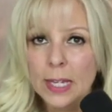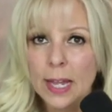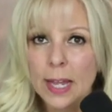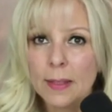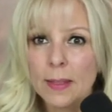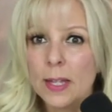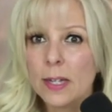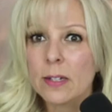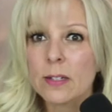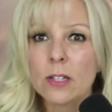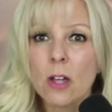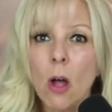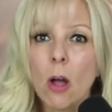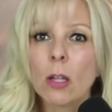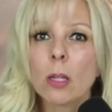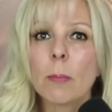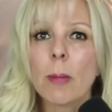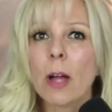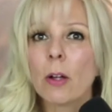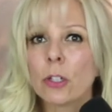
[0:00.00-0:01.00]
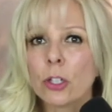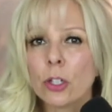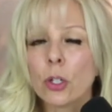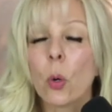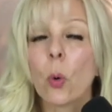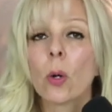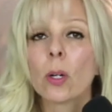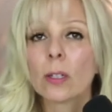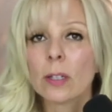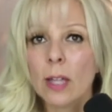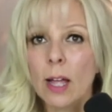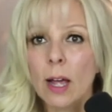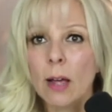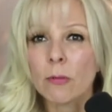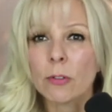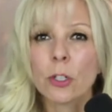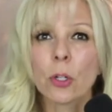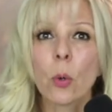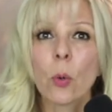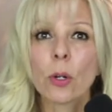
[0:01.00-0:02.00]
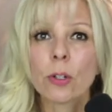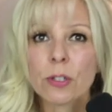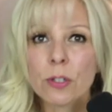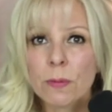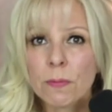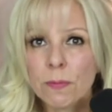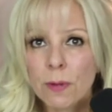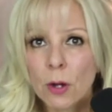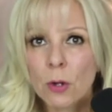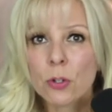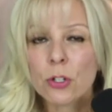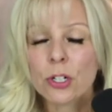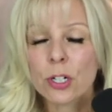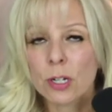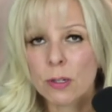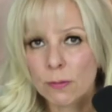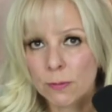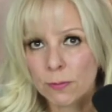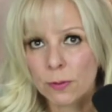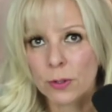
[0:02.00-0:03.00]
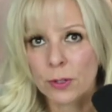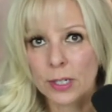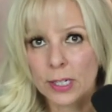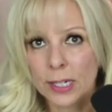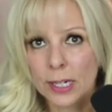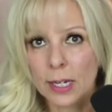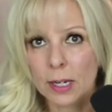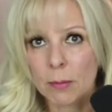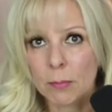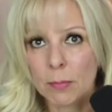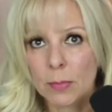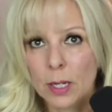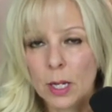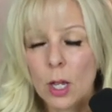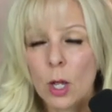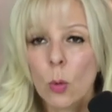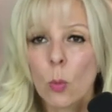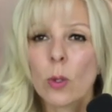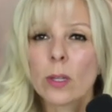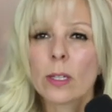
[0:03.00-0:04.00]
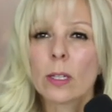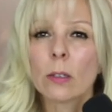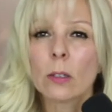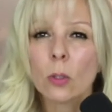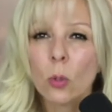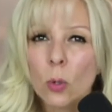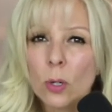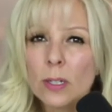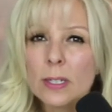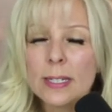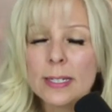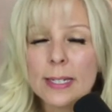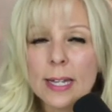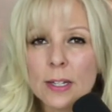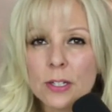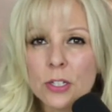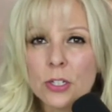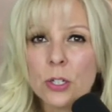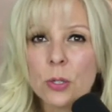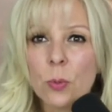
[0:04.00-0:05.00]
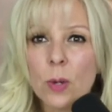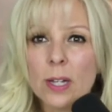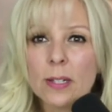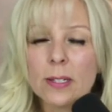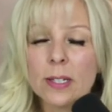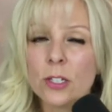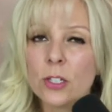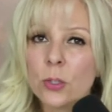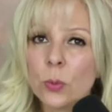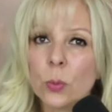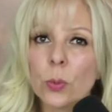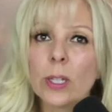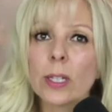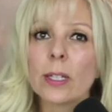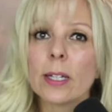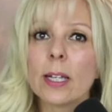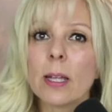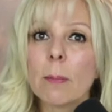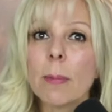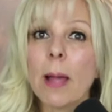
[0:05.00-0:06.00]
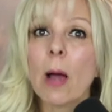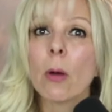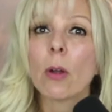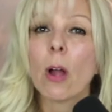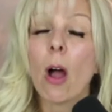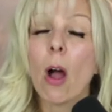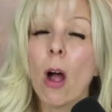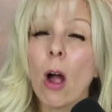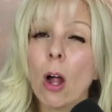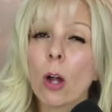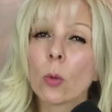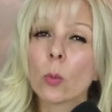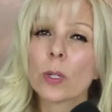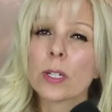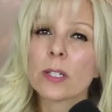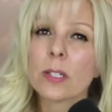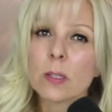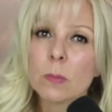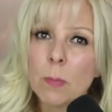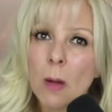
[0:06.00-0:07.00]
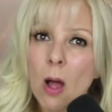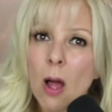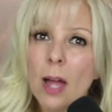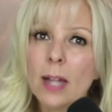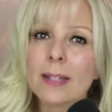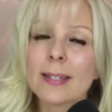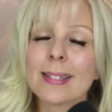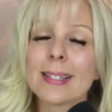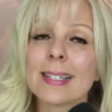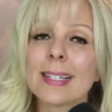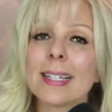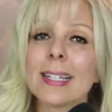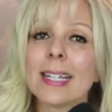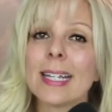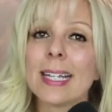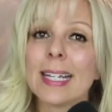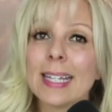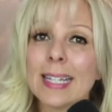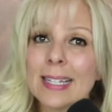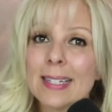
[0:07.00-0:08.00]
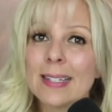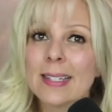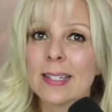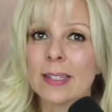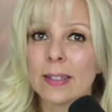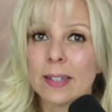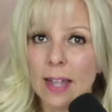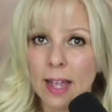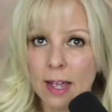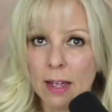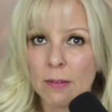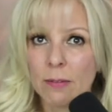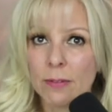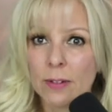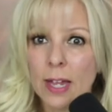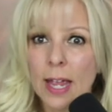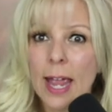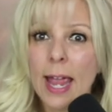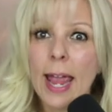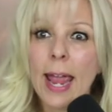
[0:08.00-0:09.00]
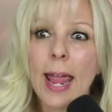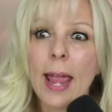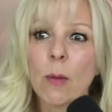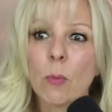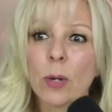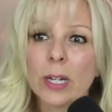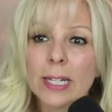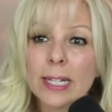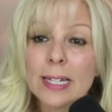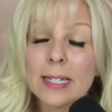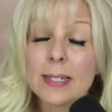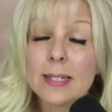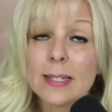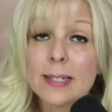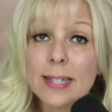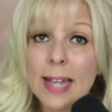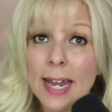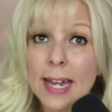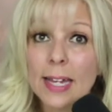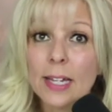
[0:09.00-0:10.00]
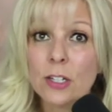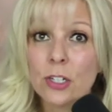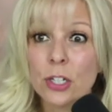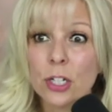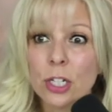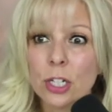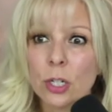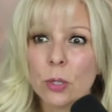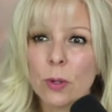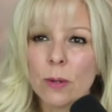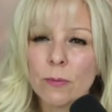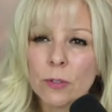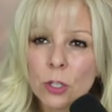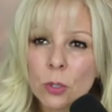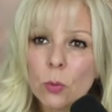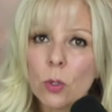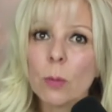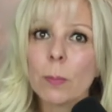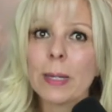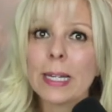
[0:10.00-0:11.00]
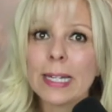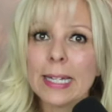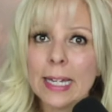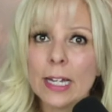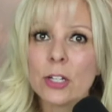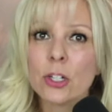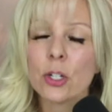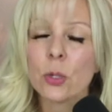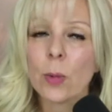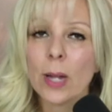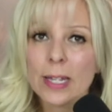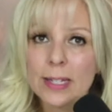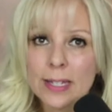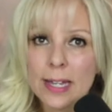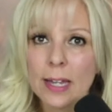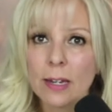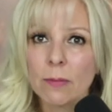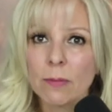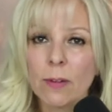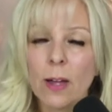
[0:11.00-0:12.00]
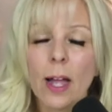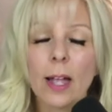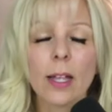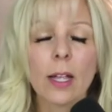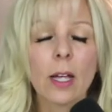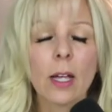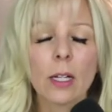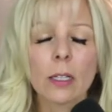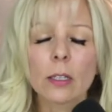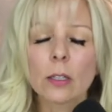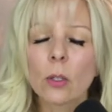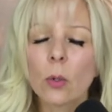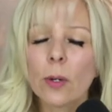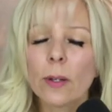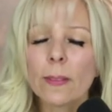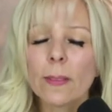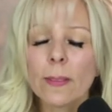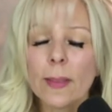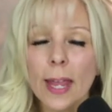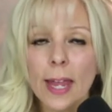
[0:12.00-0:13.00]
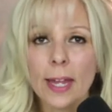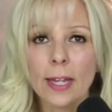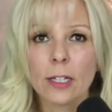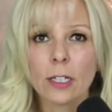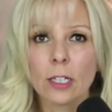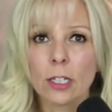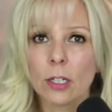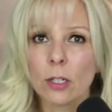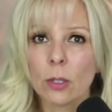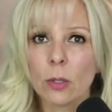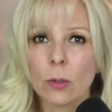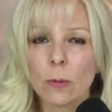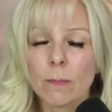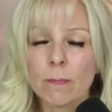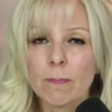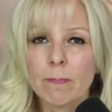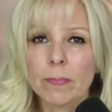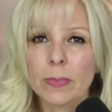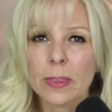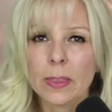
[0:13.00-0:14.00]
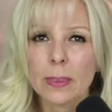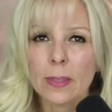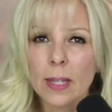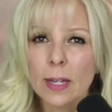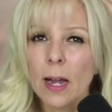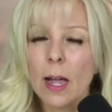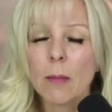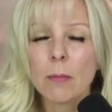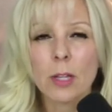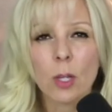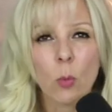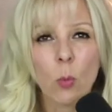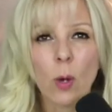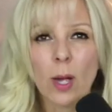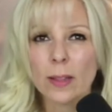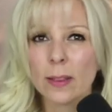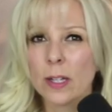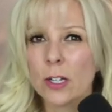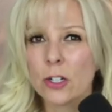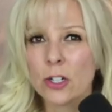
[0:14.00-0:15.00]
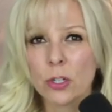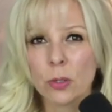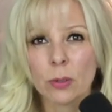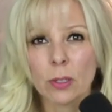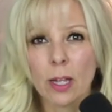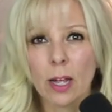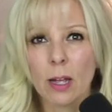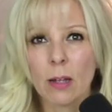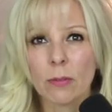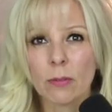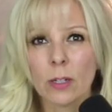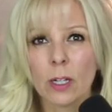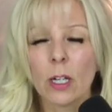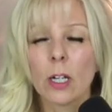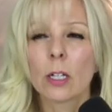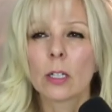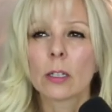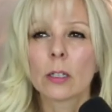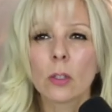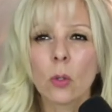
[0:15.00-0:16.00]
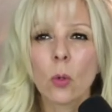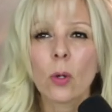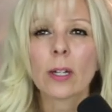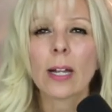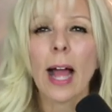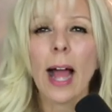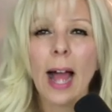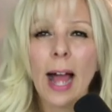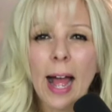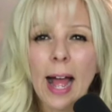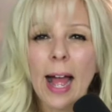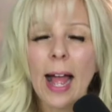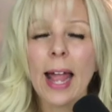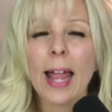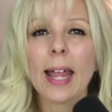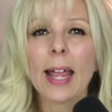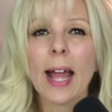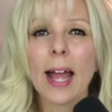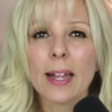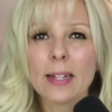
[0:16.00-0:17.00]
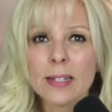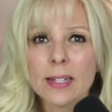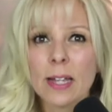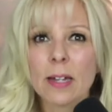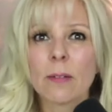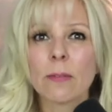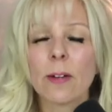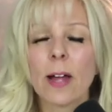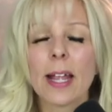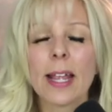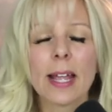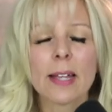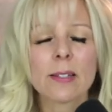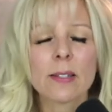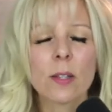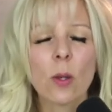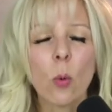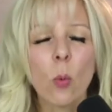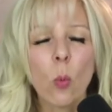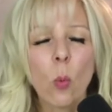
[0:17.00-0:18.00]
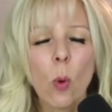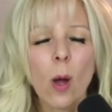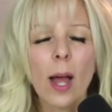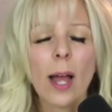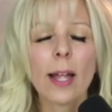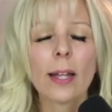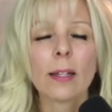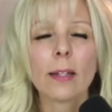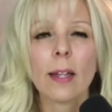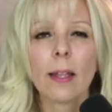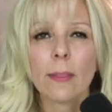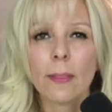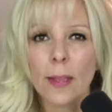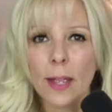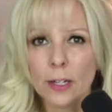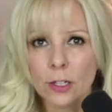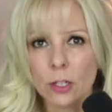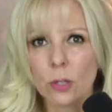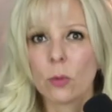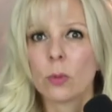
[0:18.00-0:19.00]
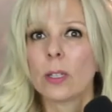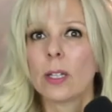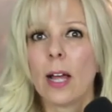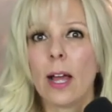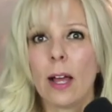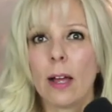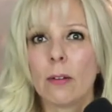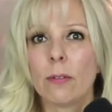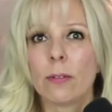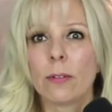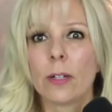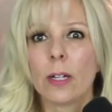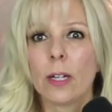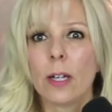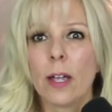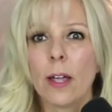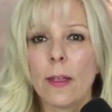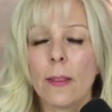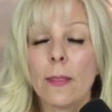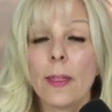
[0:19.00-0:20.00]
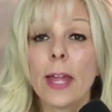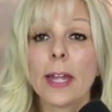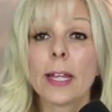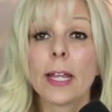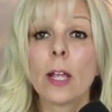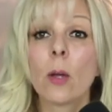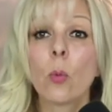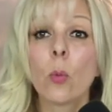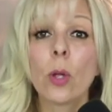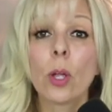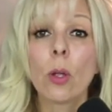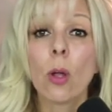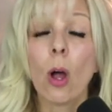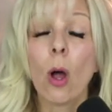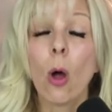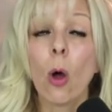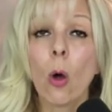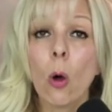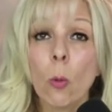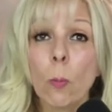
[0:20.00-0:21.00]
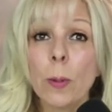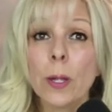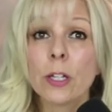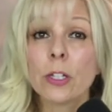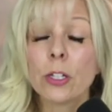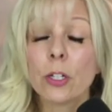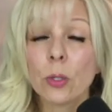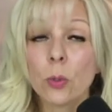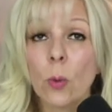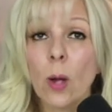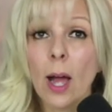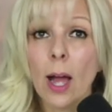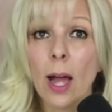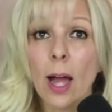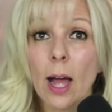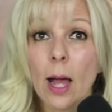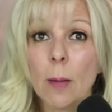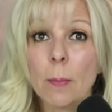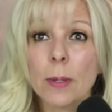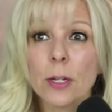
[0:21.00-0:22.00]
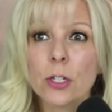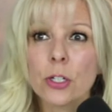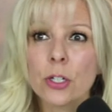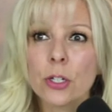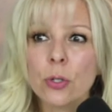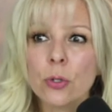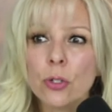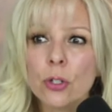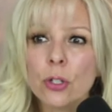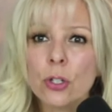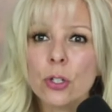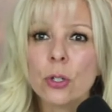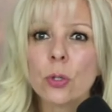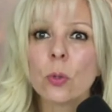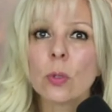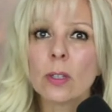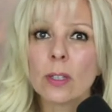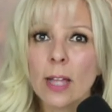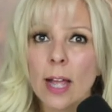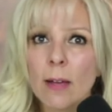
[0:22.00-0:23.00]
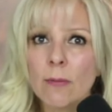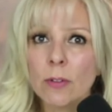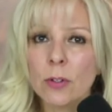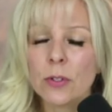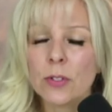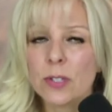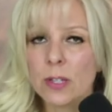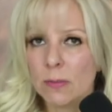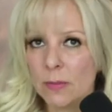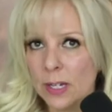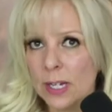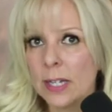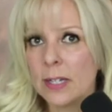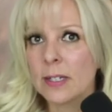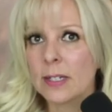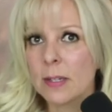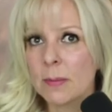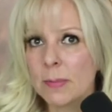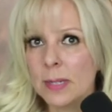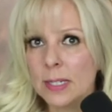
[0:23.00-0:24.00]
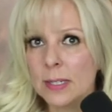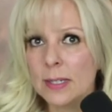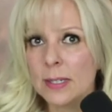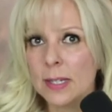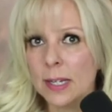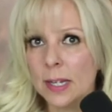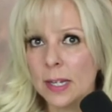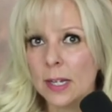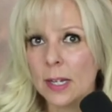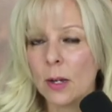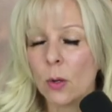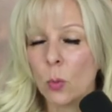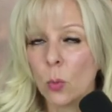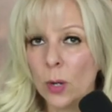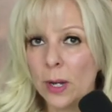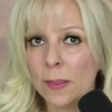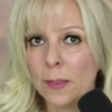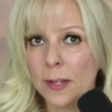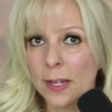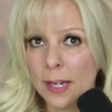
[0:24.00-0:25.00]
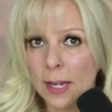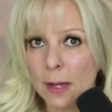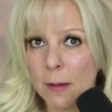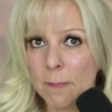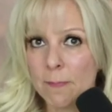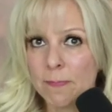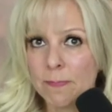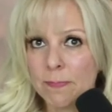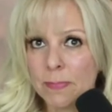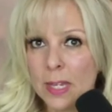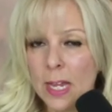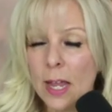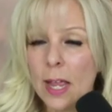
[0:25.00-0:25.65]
and that it's all about your love, your devotion for Him. When the Lord says to us, it's really about our response to His love and what He's saying to you. If you will begin to identify, Lord, thank you that I'm the one that you love. Lord, I identify as the one that you love. That it will open you up to new levels of intimacy with Him.